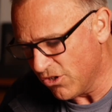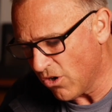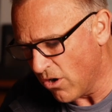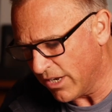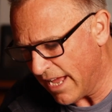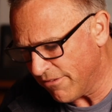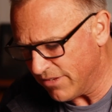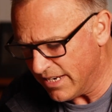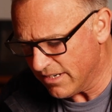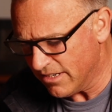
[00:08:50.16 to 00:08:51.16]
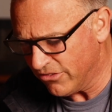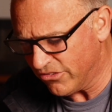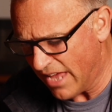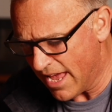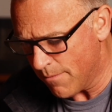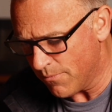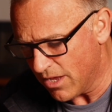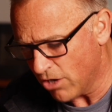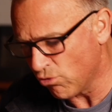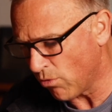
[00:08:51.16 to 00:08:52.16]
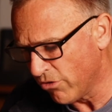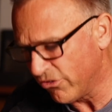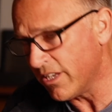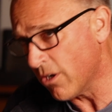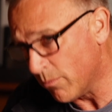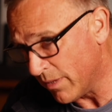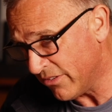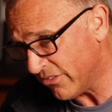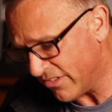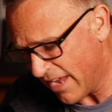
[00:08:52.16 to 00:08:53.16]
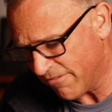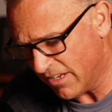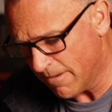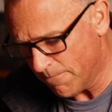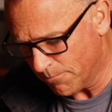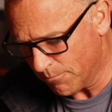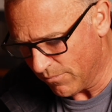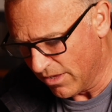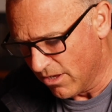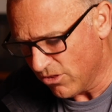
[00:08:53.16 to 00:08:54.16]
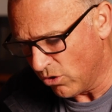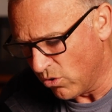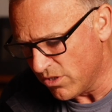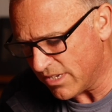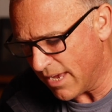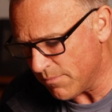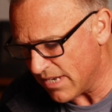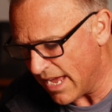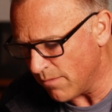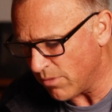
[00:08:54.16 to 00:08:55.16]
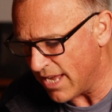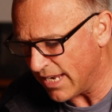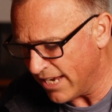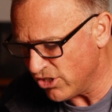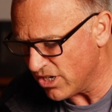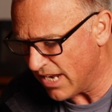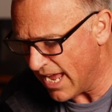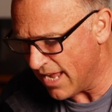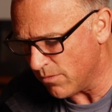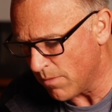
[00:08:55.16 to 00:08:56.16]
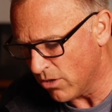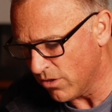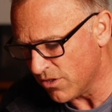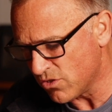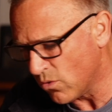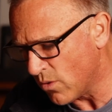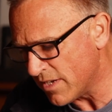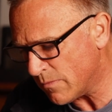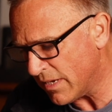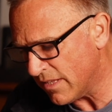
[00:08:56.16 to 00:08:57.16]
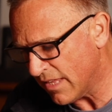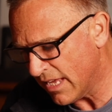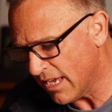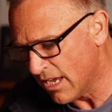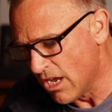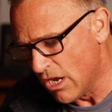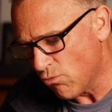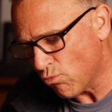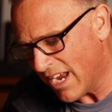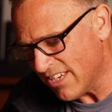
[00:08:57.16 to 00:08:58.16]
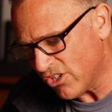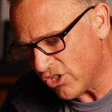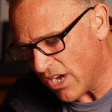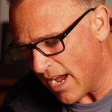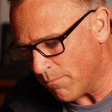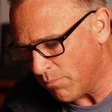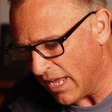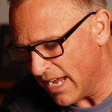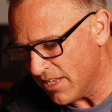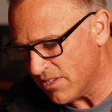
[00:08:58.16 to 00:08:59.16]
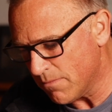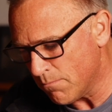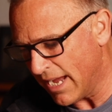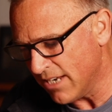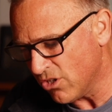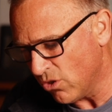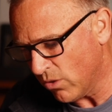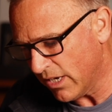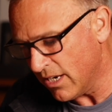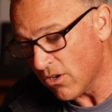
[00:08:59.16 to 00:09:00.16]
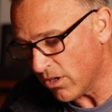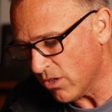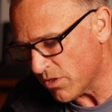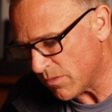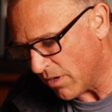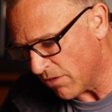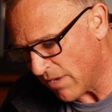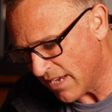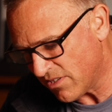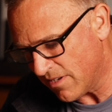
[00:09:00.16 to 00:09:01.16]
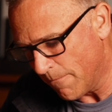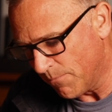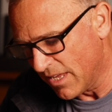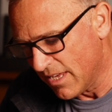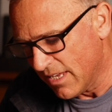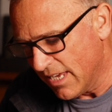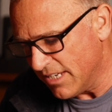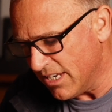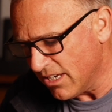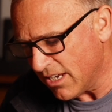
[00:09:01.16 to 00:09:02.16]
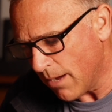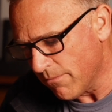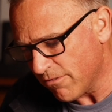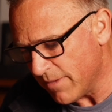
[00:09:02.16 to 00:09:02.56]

dog at our feet is Sam, a grossly obese staffy. The lawn's kept down by an ancient hand mower that's always been there, razor-sharp blades made to look innocuous by rust. It didn't come from